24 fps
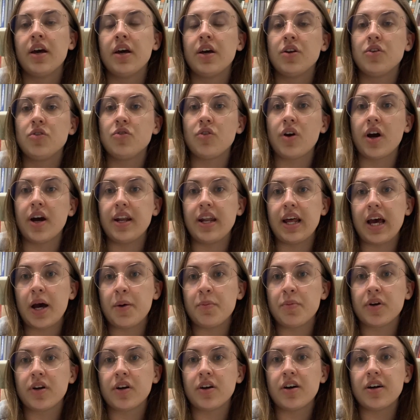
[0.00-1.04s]
dried
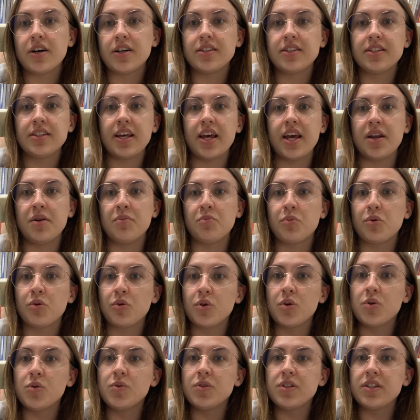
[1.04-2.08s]
apricots and
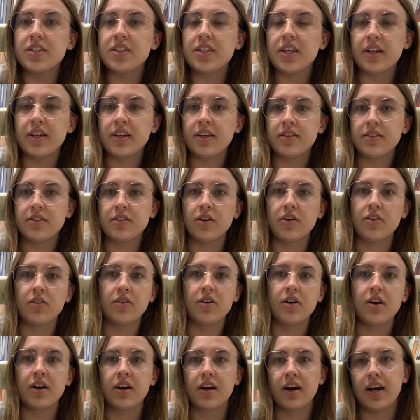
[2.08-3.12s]
prunes,
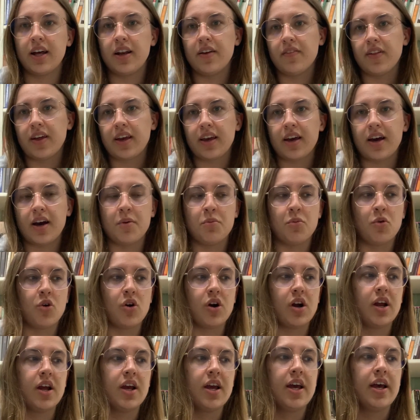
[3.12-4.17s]
so kind of like a
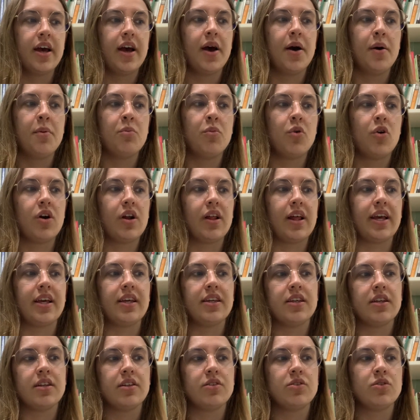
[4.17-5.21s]
more like
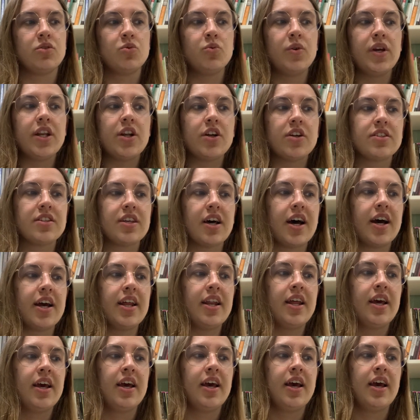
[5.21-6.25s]
sweeter
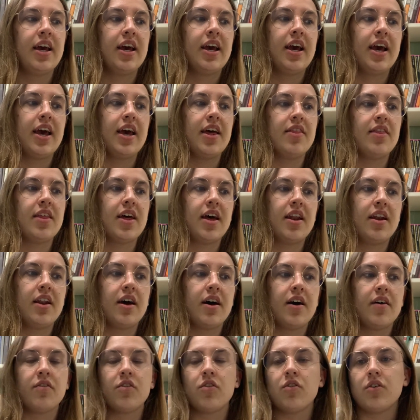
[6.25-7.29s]
side. And then
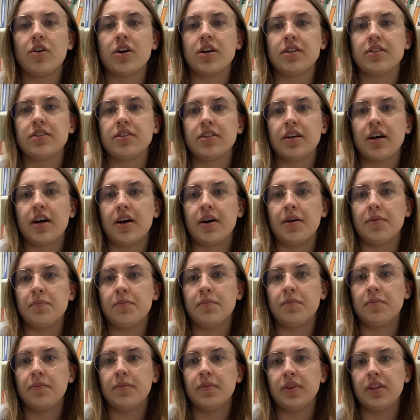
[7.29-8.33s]
of course
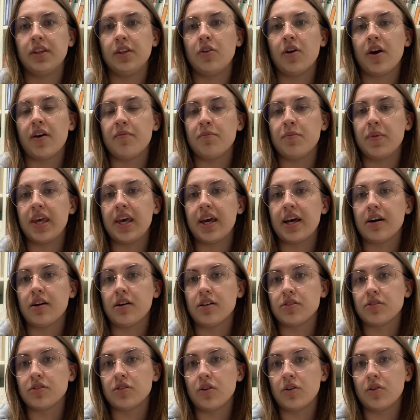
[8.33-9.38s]
you have meat
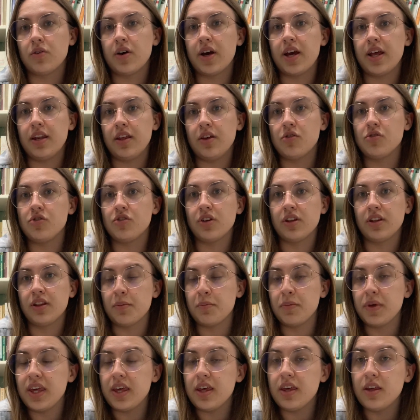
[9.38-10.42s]
also, and usually the
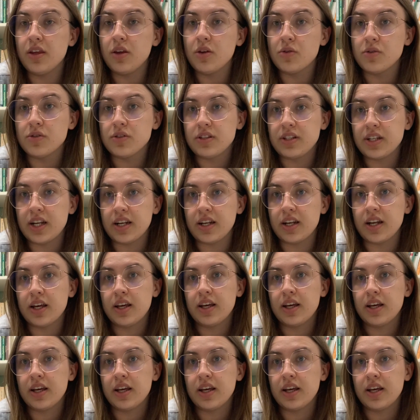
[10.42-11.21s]
meat used in